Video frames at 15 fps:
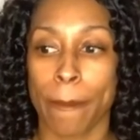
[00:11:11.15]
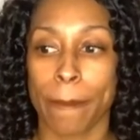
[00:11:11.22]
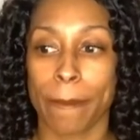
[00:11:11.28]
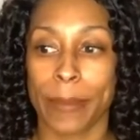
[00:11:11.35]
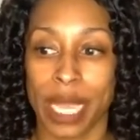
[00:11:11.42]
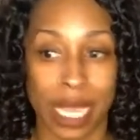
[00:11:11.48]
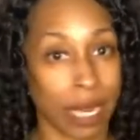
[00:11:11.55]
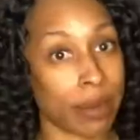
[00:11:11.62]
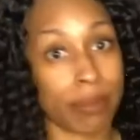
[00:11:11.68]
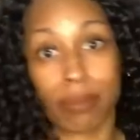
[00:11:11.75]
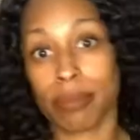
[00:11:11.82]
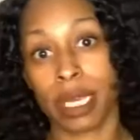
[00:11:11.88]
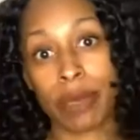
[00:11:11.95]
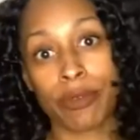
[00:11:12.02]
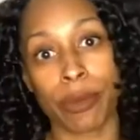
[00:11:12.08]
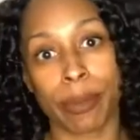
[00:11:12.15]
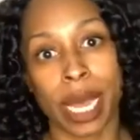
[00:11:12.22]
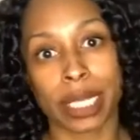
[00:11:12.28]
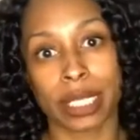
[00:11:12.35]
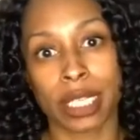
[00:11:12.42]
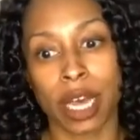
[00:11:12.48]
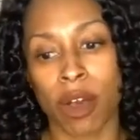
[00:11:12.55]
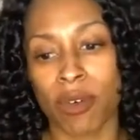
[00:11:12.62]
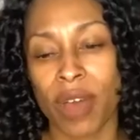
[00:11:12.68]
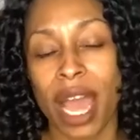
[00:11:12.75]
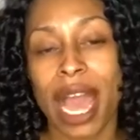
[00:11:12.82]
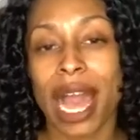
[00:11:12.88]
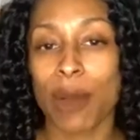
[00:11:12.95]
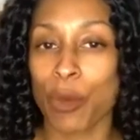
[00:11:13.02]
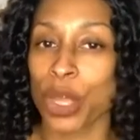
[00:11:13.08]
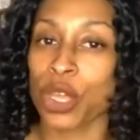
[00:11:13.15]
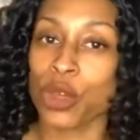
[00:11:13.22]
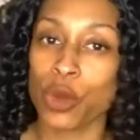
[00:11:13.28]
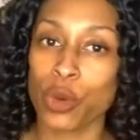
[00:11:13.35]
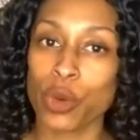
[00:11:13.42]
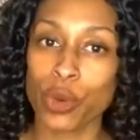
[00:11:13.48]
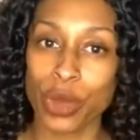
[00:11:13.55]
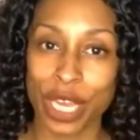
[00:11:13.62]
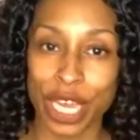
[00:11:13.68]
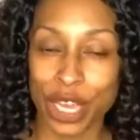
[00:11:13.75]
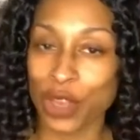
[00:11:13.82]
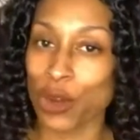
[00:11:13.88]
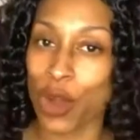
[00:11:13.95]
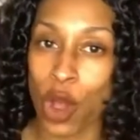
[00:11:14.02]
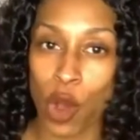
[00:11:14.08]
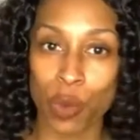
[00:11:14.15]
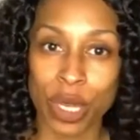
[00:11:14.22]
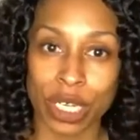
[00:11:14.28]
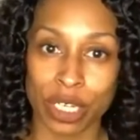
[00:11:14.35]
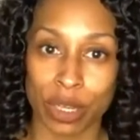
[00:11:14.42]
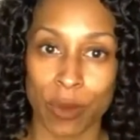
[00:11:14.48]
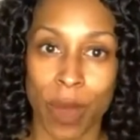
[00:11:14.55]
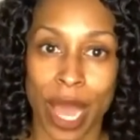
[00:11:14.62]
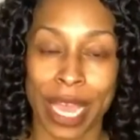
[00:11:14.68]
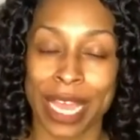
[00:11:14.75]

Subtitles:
in even myself, when you get your OBGYN,